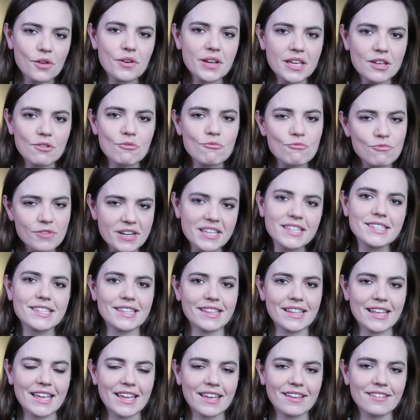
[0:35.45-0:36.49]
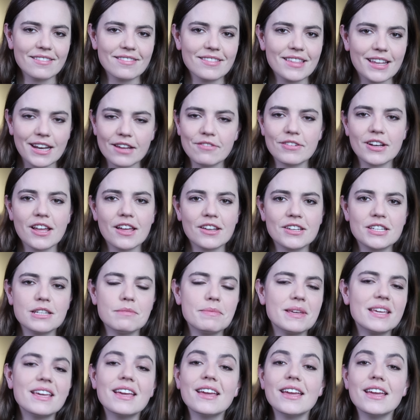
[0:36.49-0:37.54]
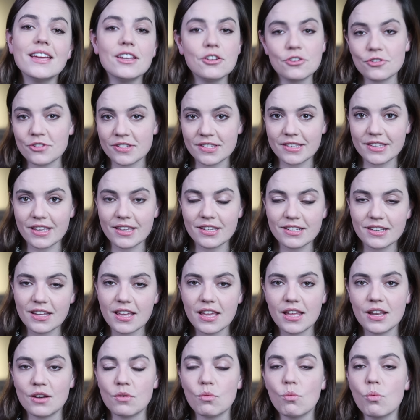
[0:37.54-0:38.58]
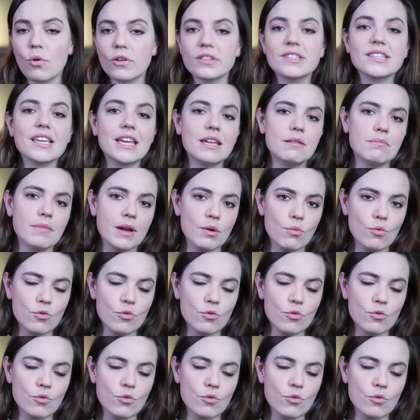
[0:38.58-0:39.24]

only recently that I've learned to be interested in what's in my